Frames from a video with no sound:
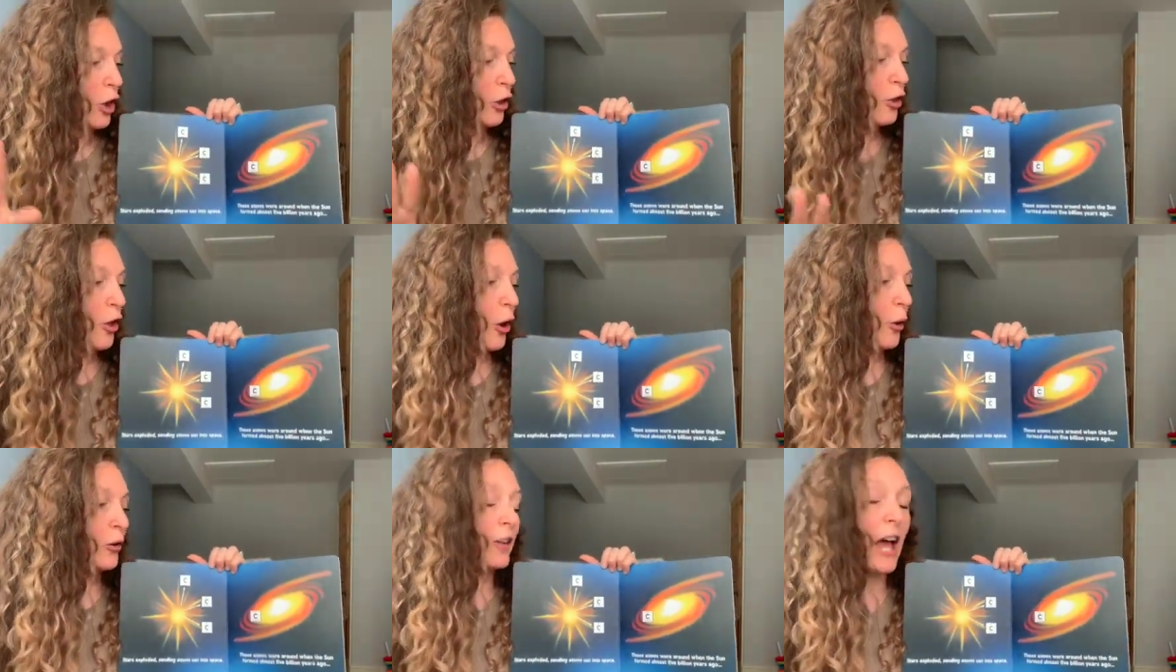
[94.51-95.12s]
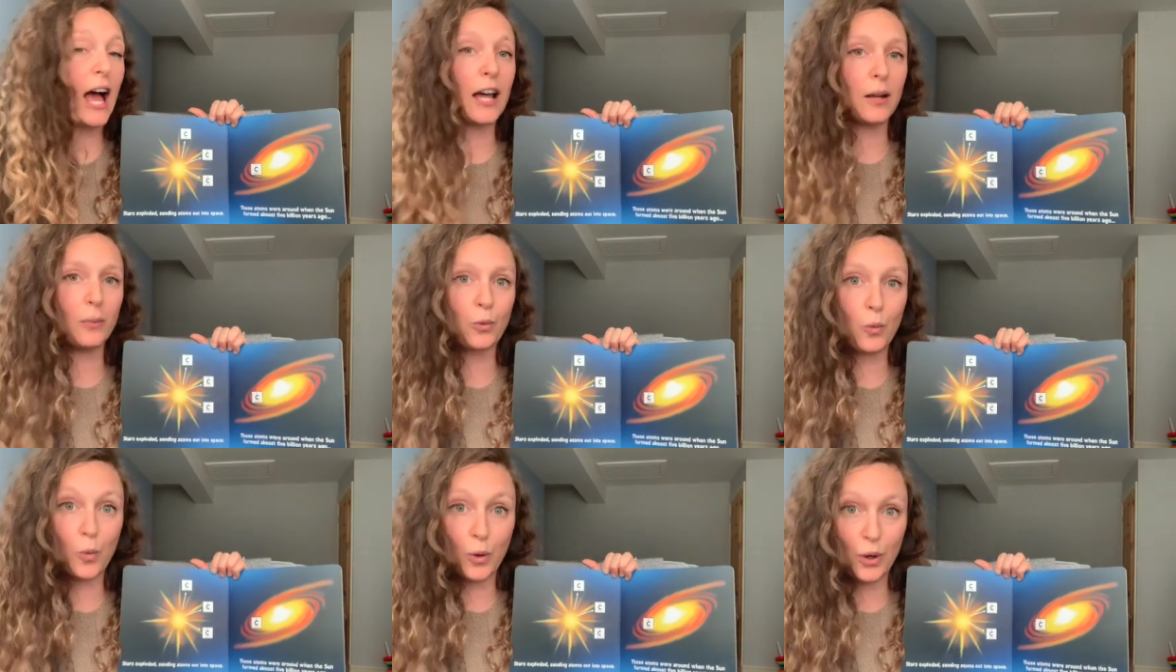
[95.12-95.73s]
Those
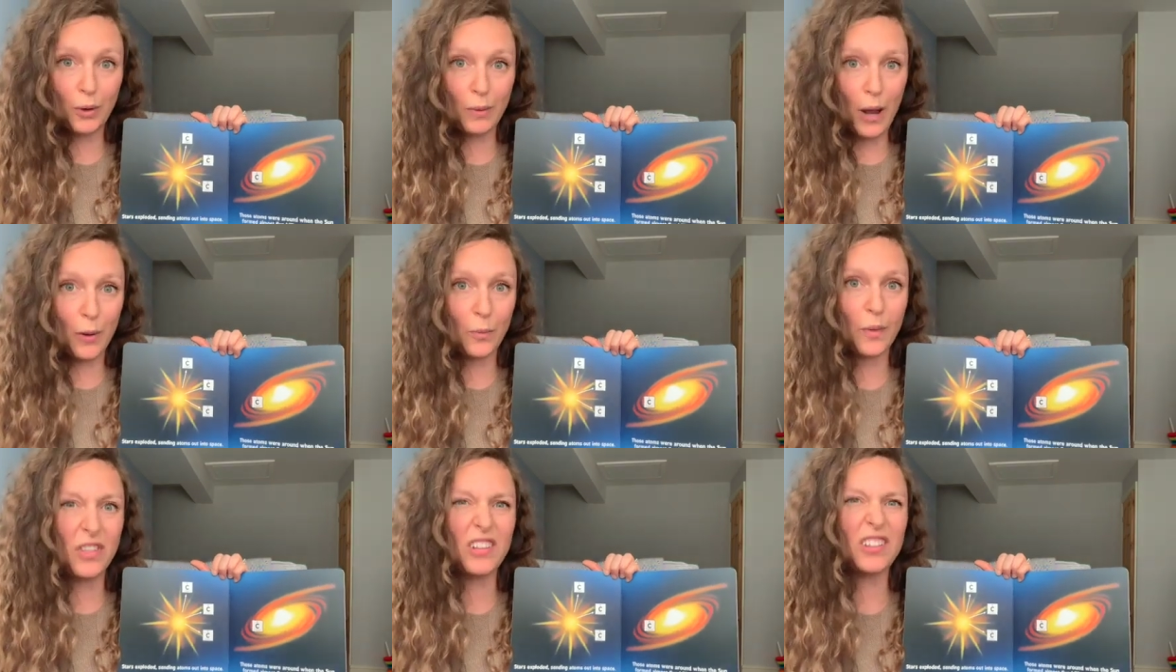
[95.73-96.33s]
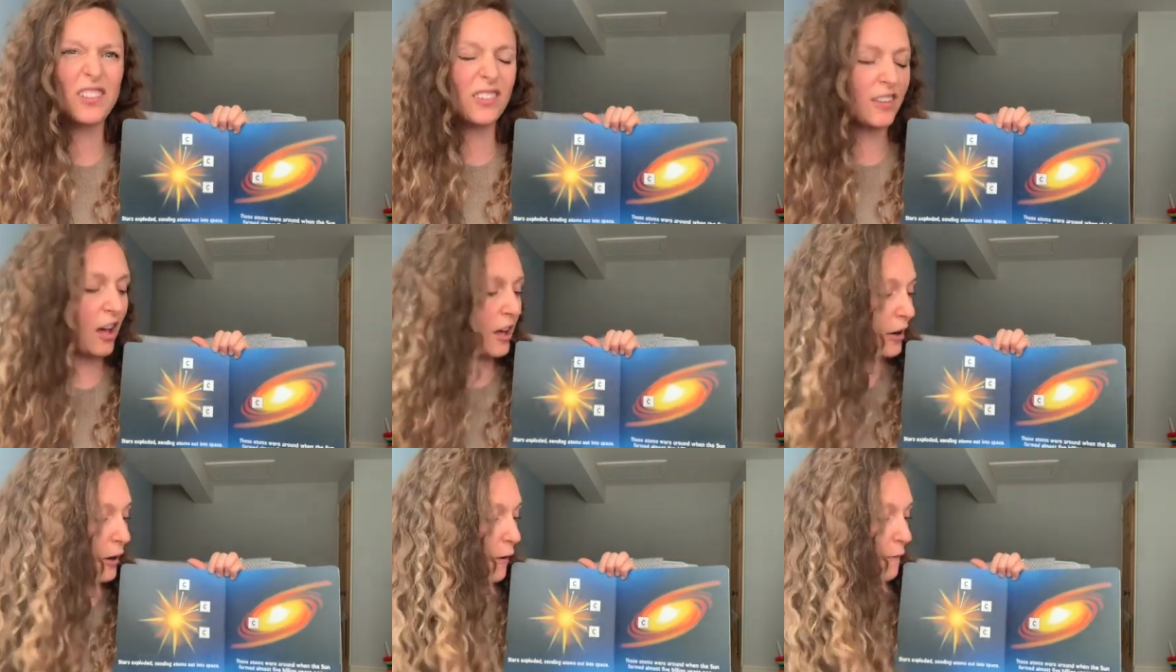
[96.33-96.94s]
atoms were around when the
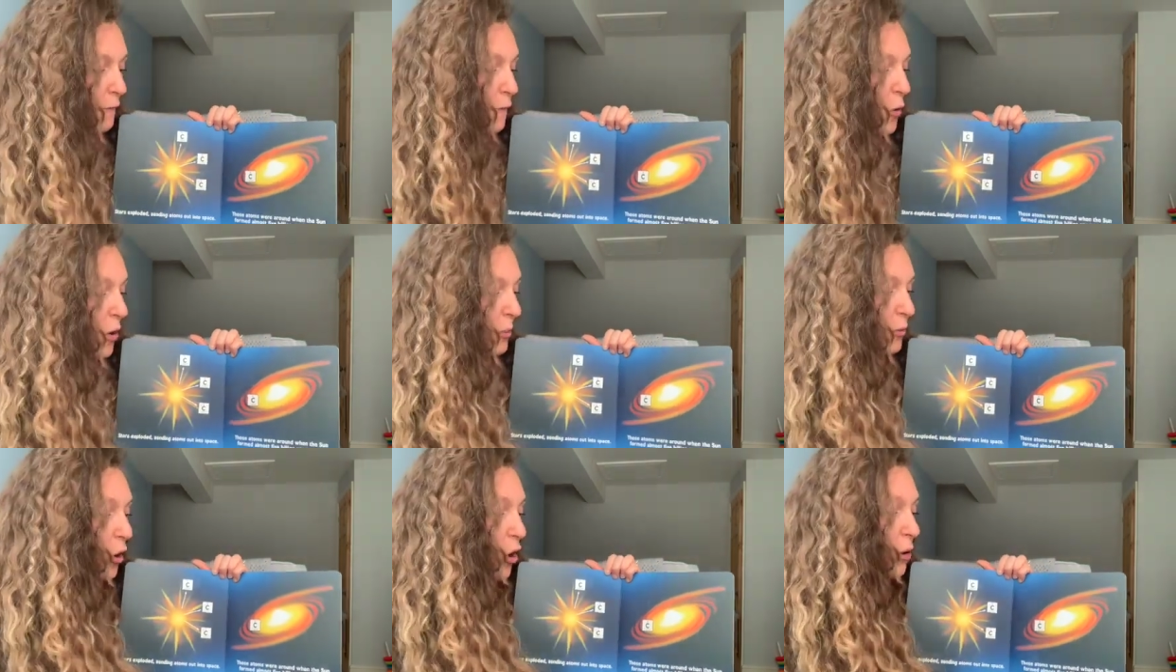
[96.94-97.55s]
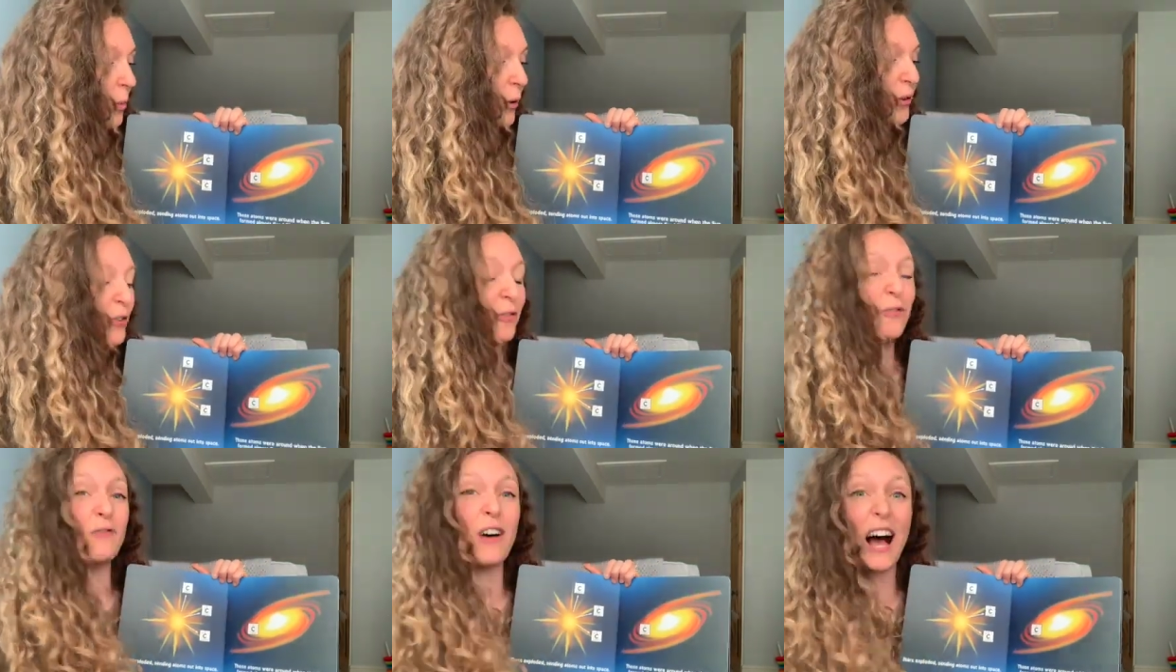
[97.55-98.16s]
sun formed almost
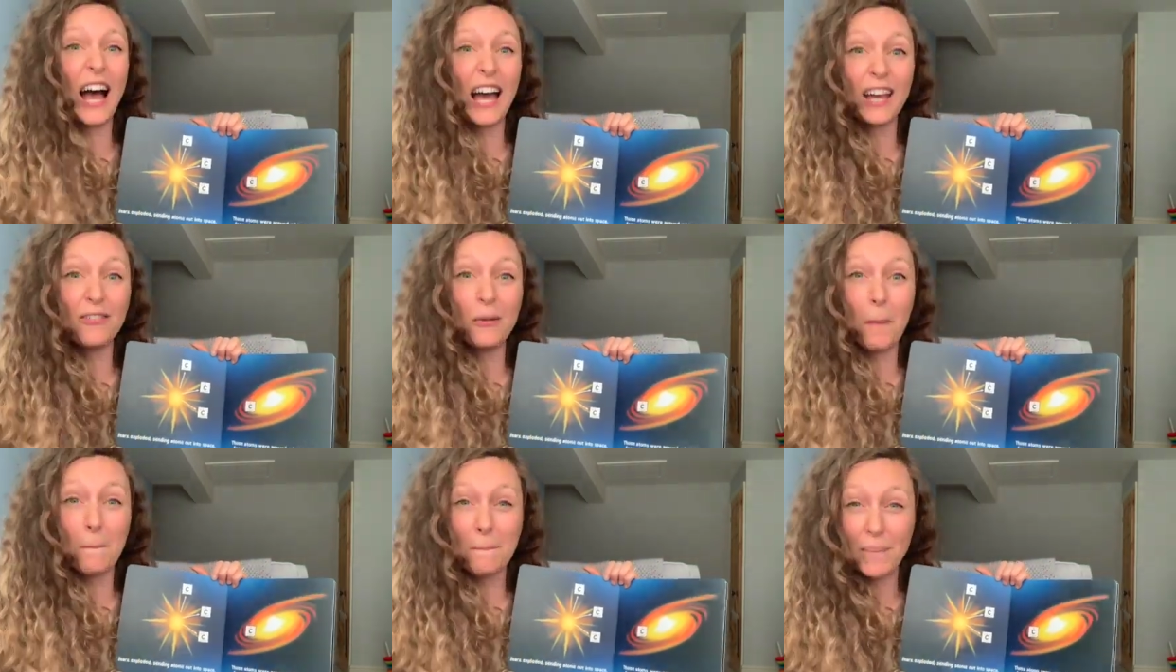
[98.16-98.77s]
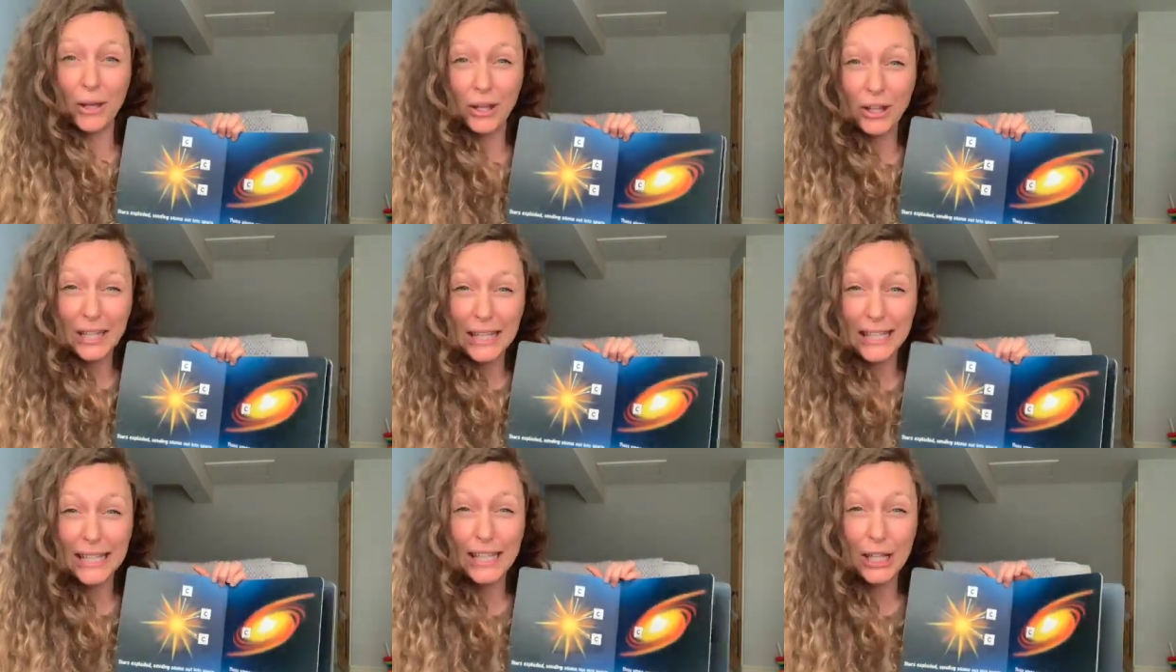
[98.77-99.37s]
5
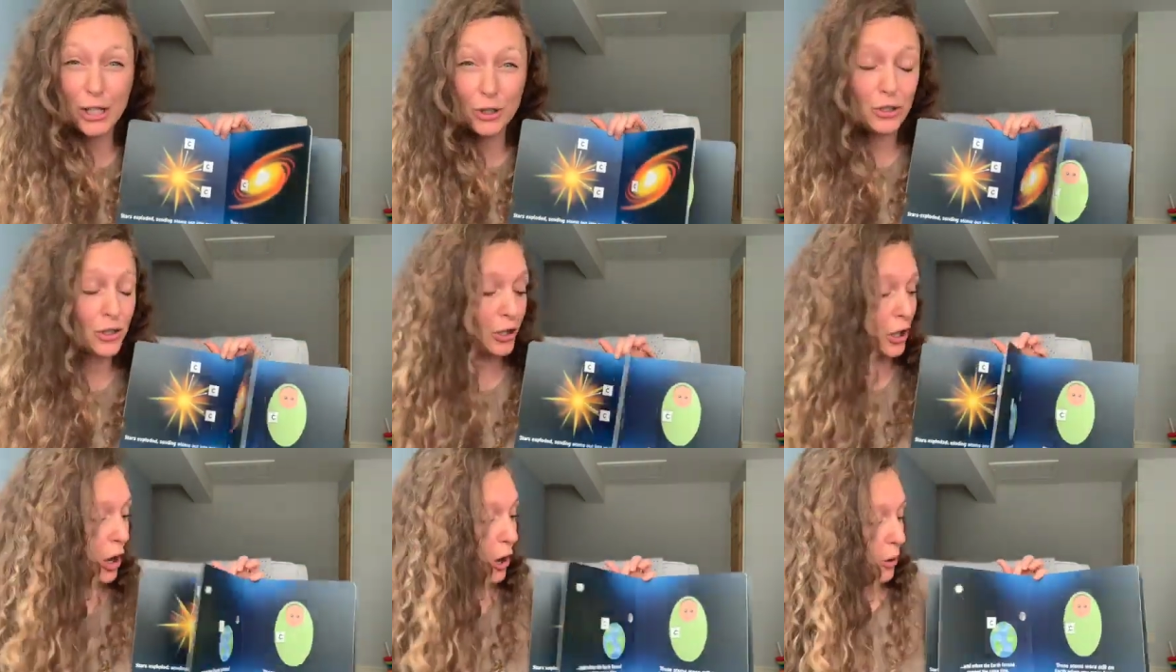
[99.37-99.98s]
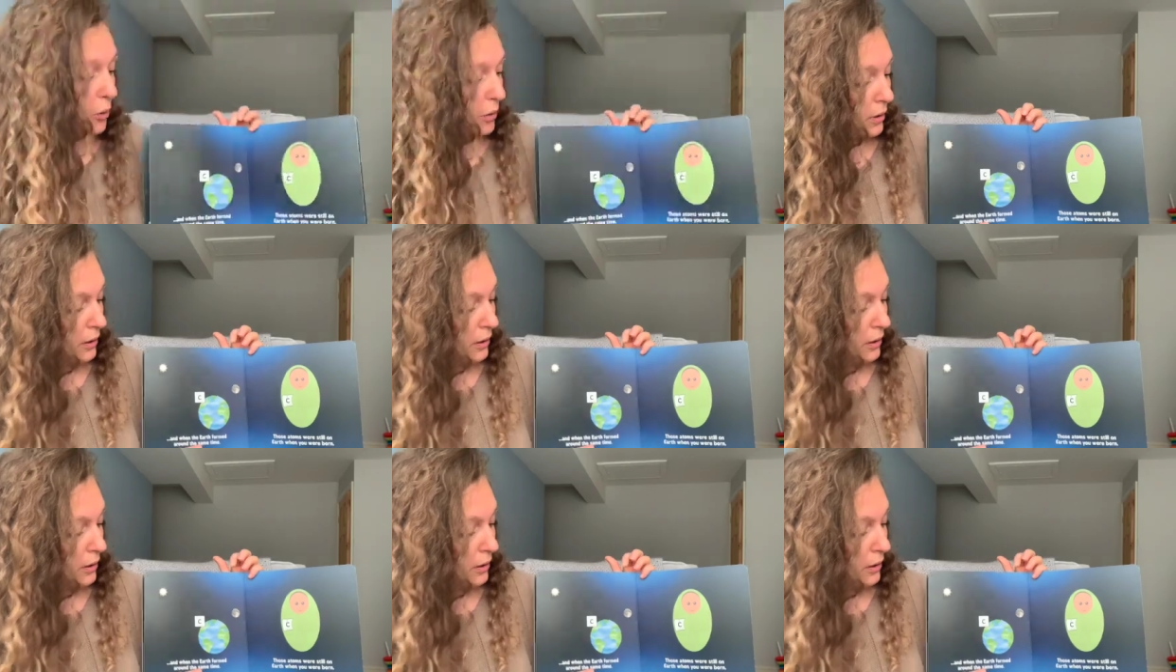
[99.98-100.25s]
billion years ago